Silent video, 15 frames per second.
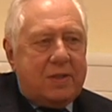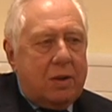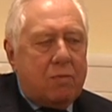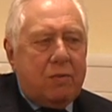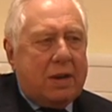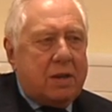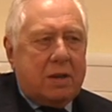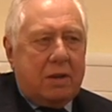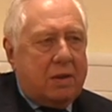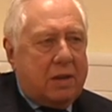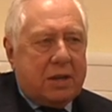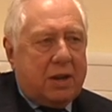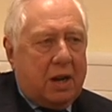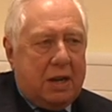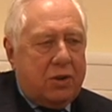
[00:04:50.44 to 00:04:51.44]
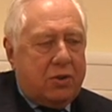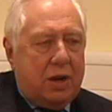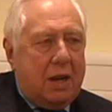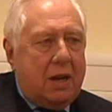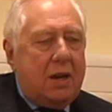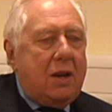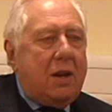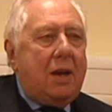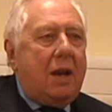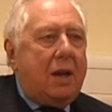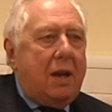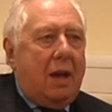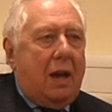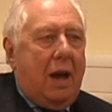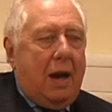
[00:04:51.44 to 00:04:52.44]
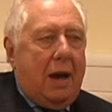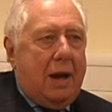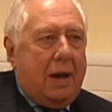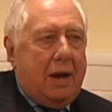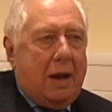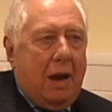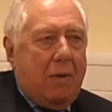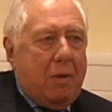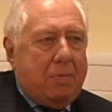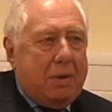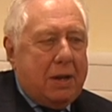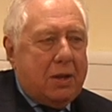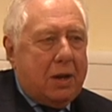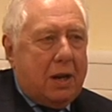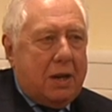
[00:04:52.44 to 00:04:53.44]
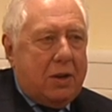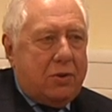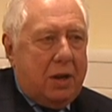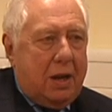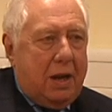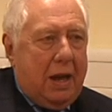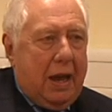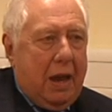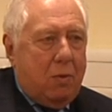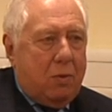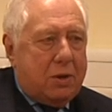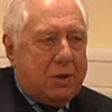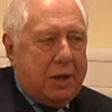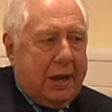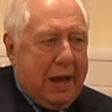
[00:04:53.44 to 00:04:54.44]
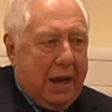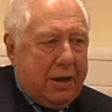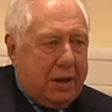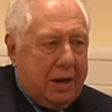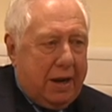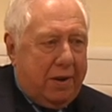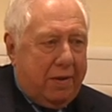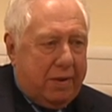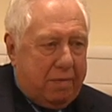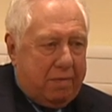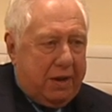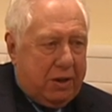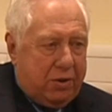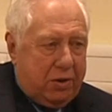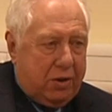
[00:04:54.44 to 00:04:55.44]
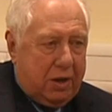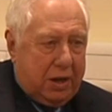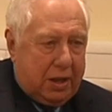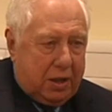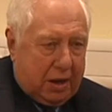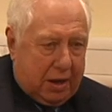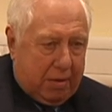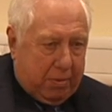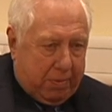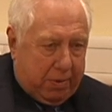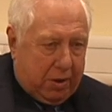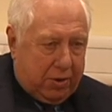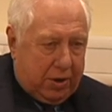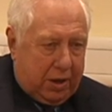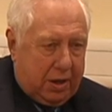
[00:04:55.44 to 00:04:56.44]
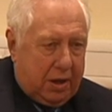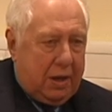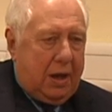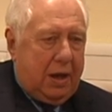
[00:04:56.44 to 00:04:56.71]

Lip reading: written this cliche, I repeat the cliche, he was the candidate of conviction to lead the Labour Party,